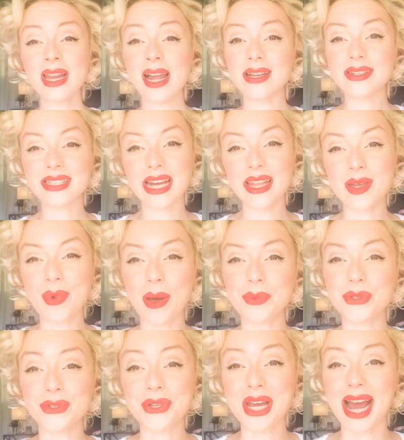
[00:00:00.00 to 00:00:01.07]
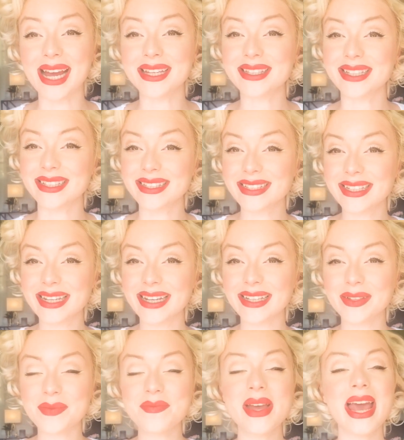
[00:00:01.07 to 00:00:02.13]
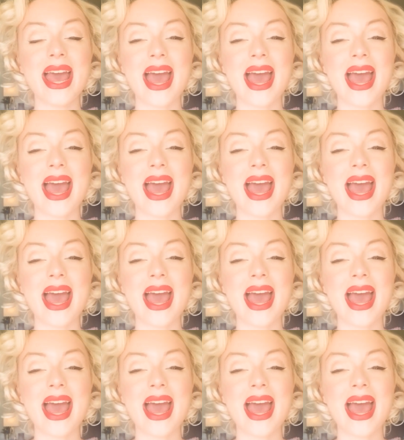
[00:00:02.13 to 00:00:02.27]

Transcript: I'll set them up so you guys can see them.